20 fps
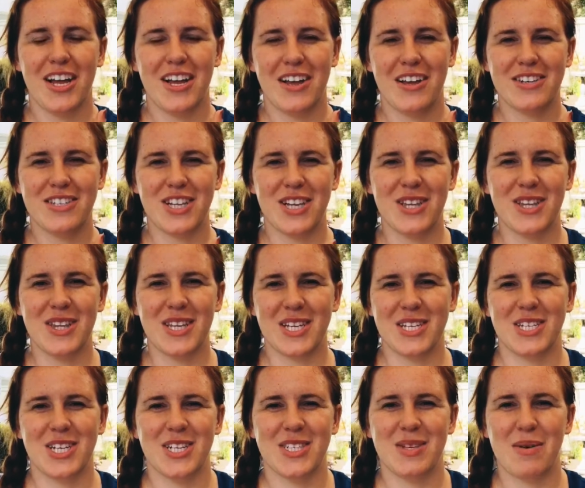
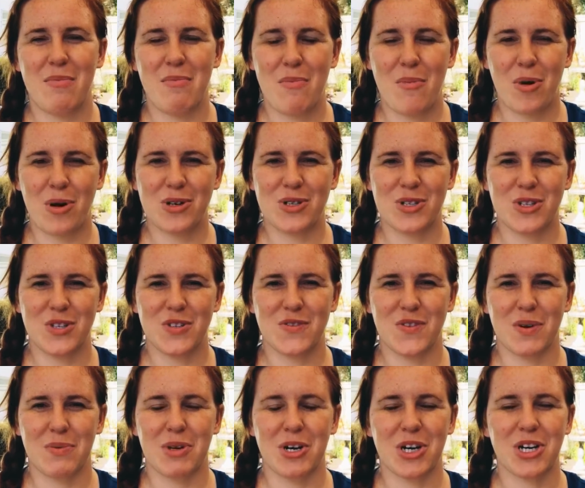delicious morsels
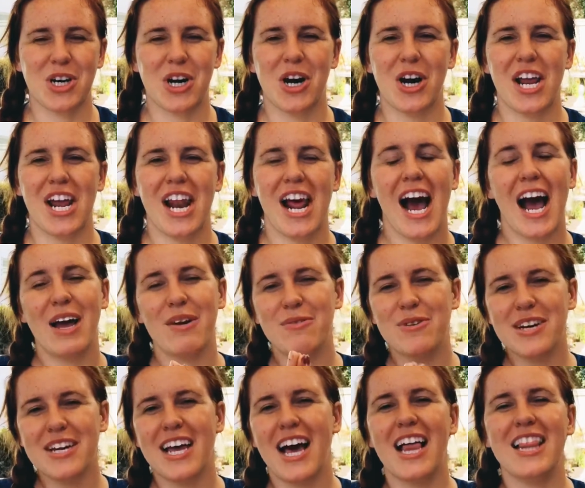from your garden. I
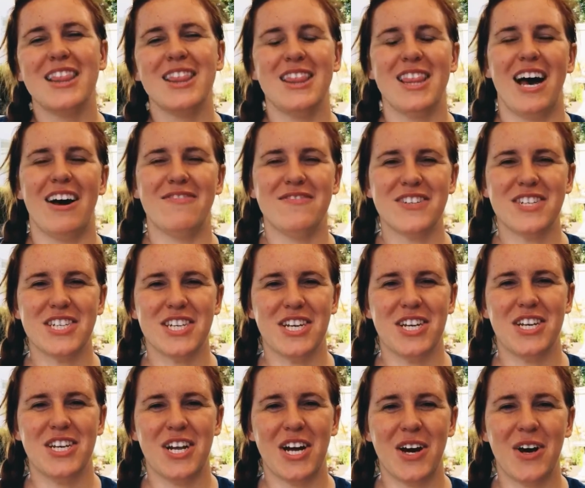would love to
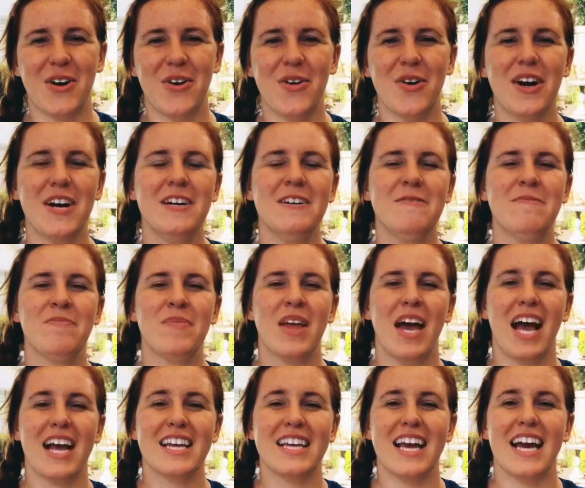know.
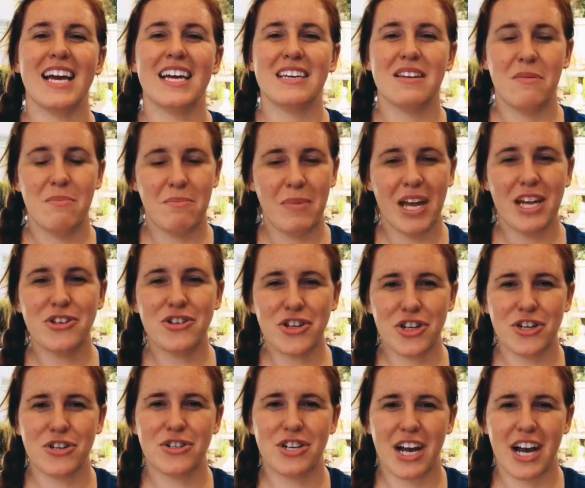Again, make sure
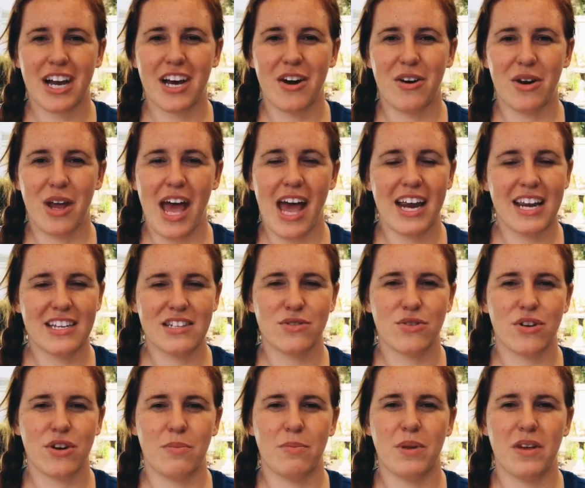you check out any
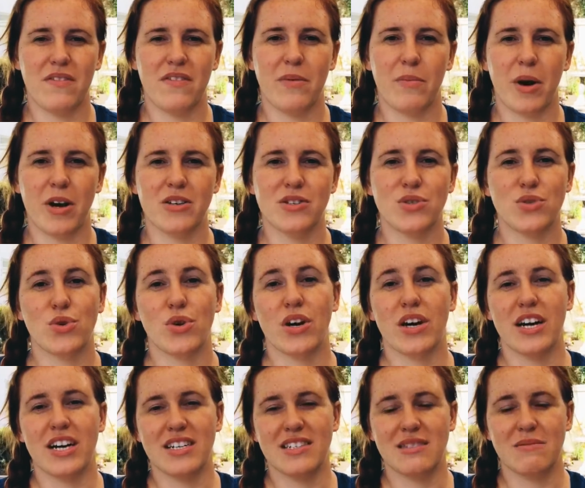sort of Peavey Mart store.
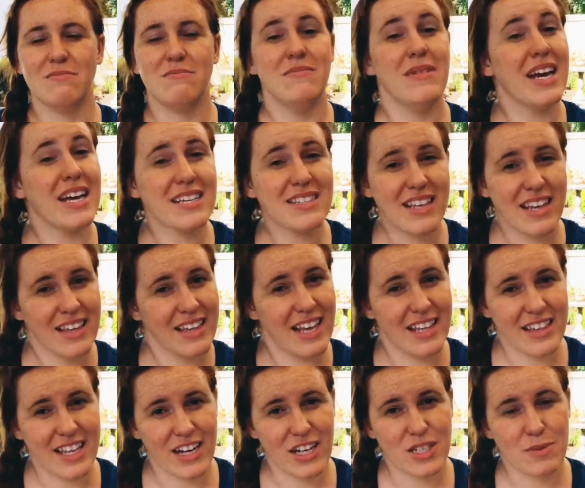It is amazing
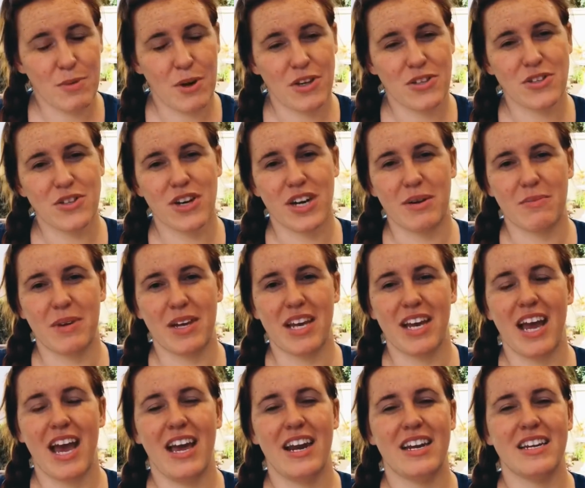that they're sponsoring me
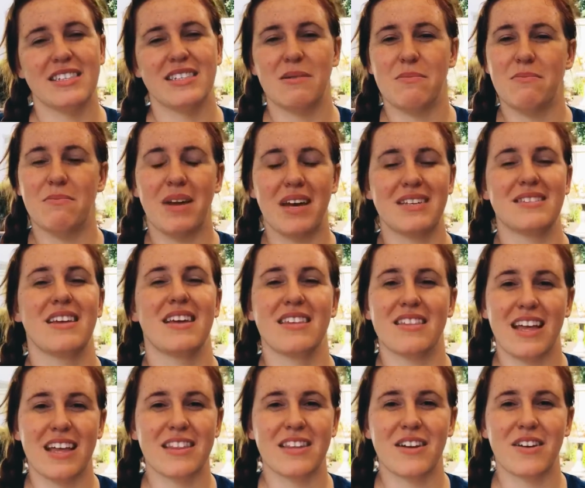and it's amazing
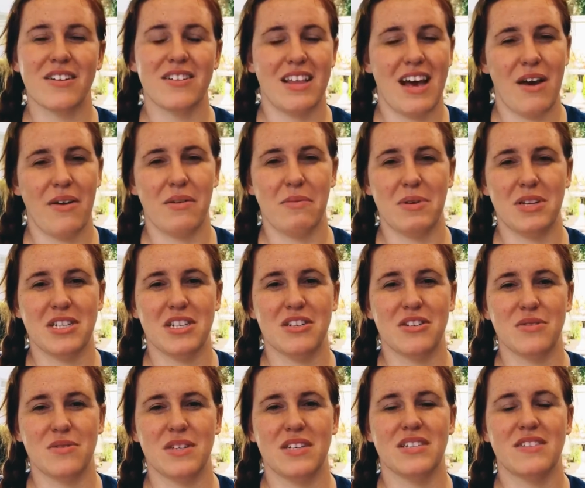that they're allowing me to
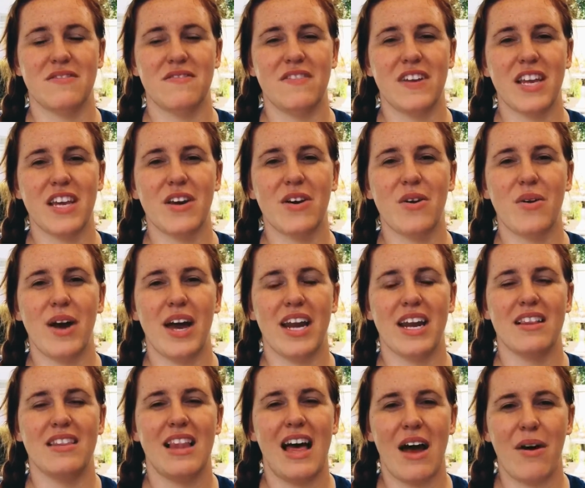do this video and
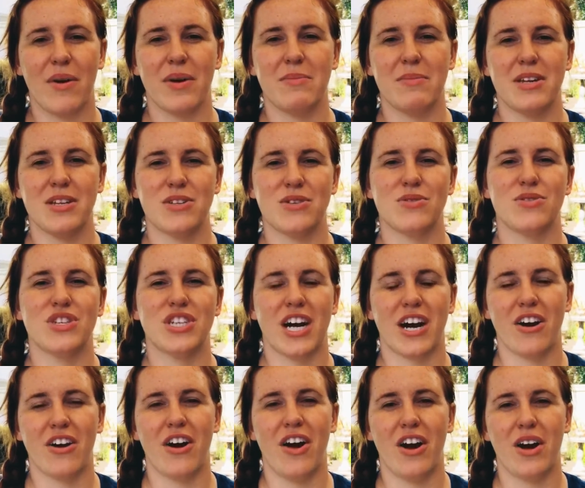allowing me to
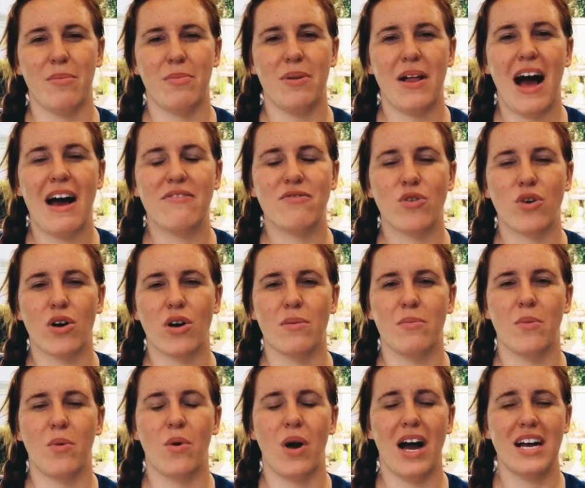share on a
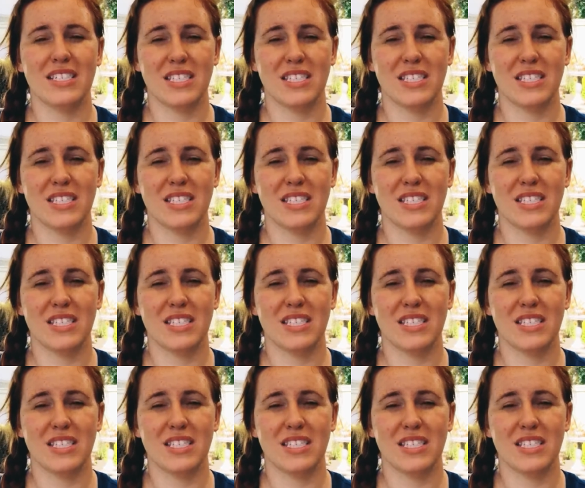platform as